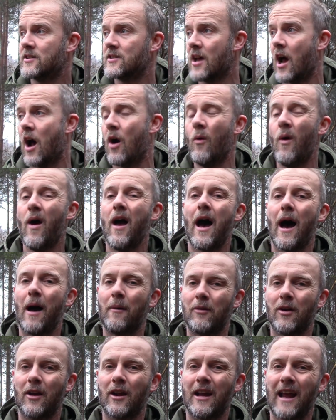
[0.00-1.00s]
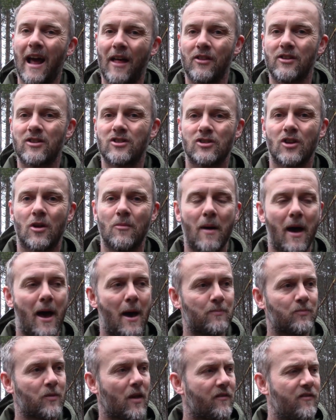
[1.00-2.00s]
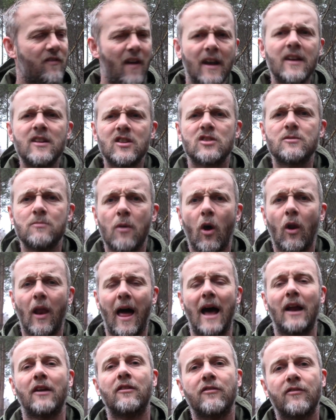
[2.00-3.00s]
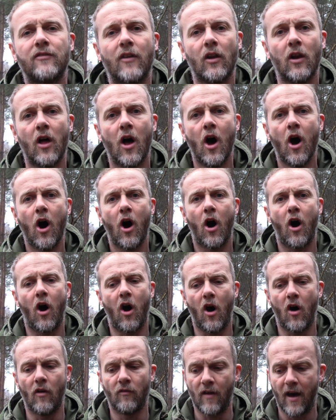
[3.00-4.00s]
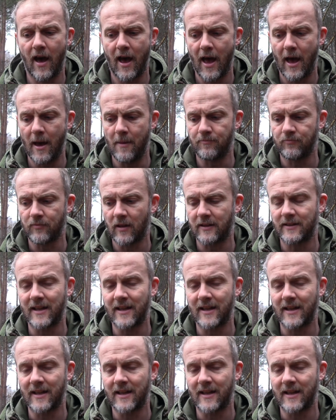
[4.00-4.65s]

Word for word: So I'm going to gather some uh, fairly small handful of um,